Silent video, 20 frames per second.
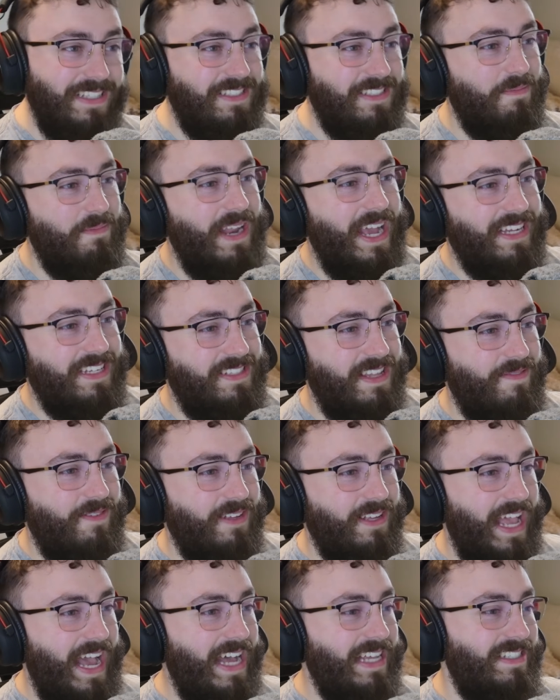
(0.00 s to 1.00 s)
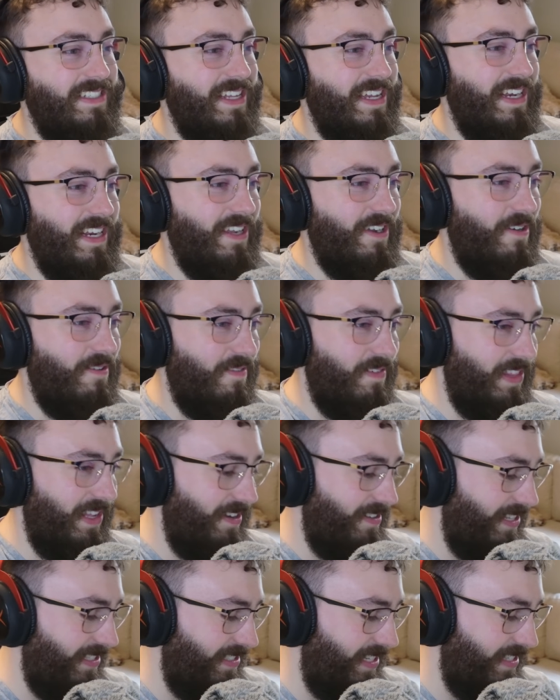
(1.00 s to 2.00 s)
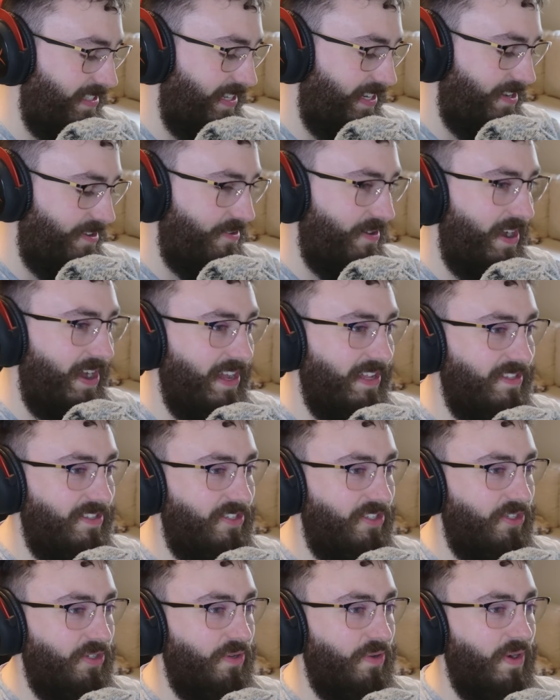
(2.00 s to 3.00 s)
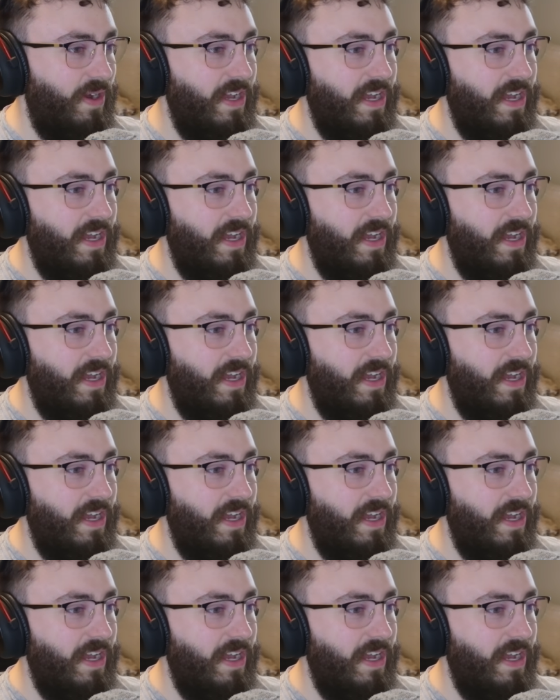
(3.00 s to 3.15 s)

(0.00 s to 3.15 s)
some next-level gaslighting over there. Let's continue on to